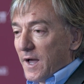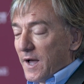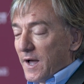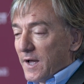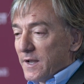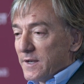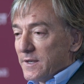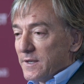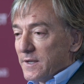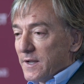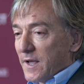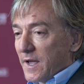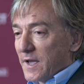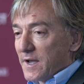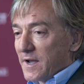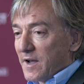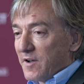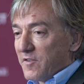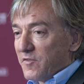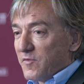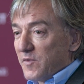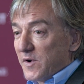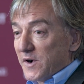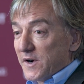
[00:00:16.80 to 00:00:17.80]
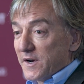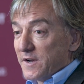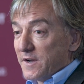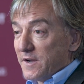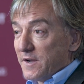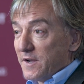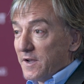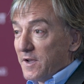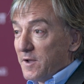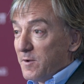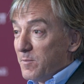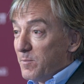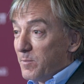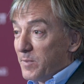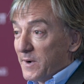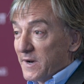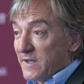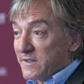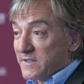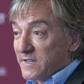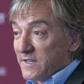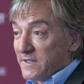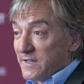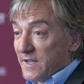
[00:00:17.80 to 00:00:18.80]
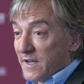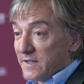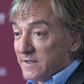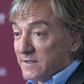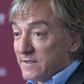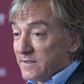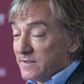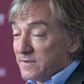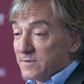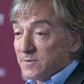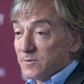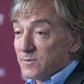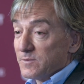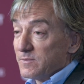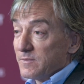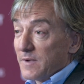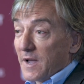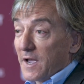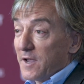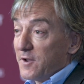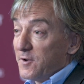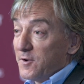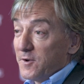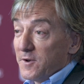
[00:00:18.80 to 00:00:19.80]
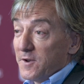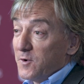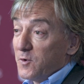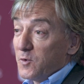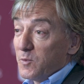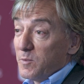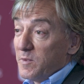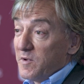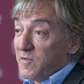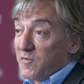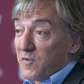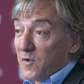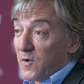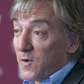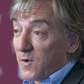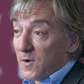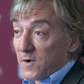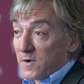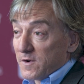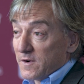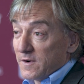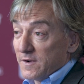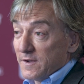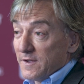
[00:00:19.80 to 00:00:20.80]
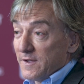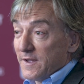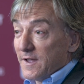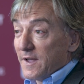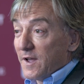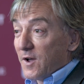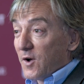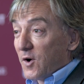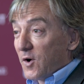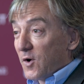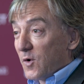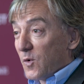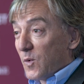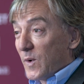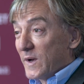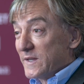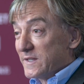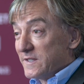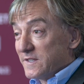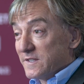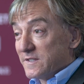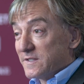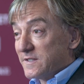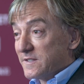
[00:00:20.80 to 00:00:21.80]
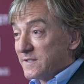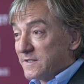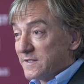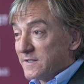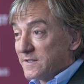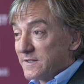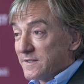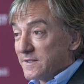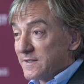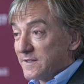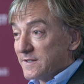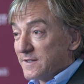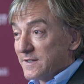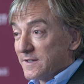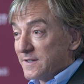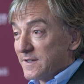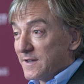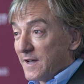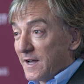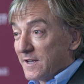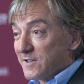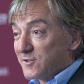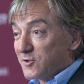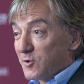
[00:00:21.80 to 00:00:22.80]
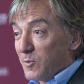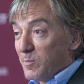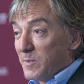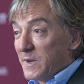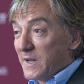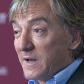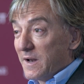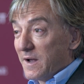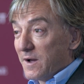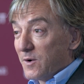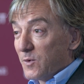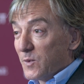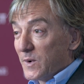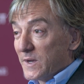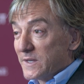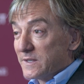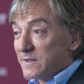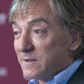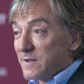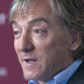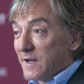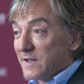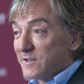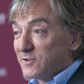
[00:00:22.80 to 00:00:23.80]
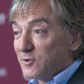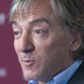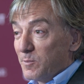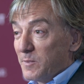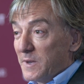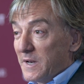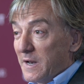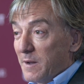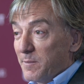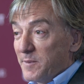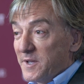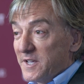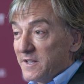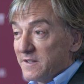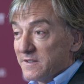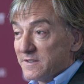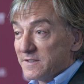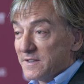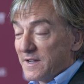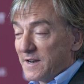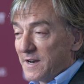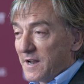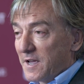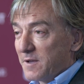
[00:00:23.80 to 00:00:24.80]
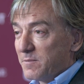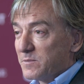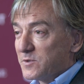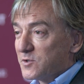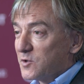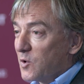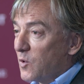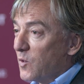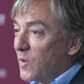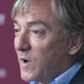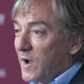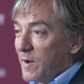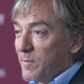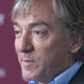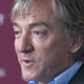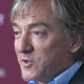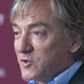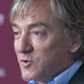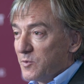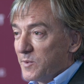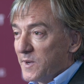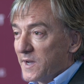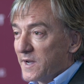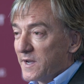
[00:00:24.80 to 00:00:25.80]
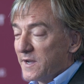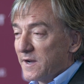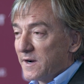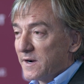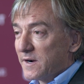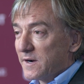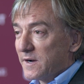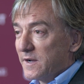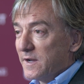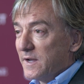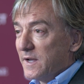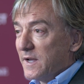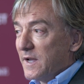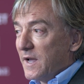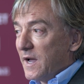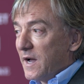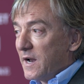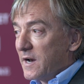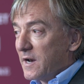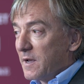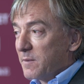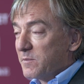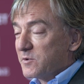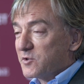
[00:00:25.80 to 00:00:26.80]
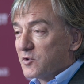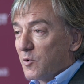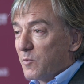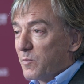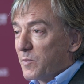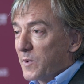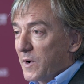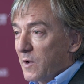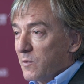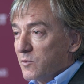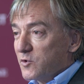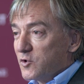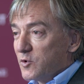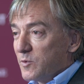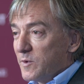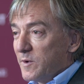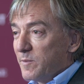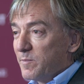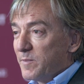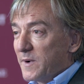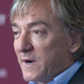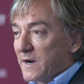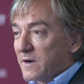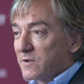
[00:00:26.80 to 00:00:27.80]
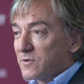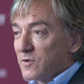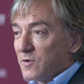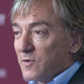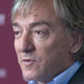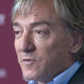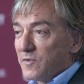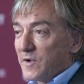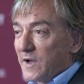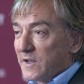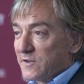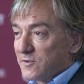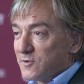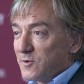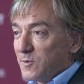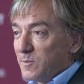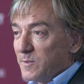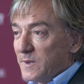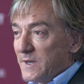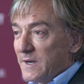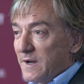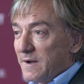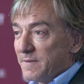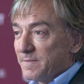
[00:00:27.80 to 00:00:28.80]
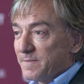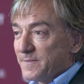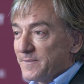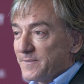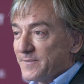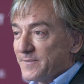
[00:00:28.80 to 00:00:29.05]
and I have very impressed that I knew before what is uh, Aston Villa, what Aston Villa means, and I'm so happy to be here, and I'm so proud to be part of Aston Villa.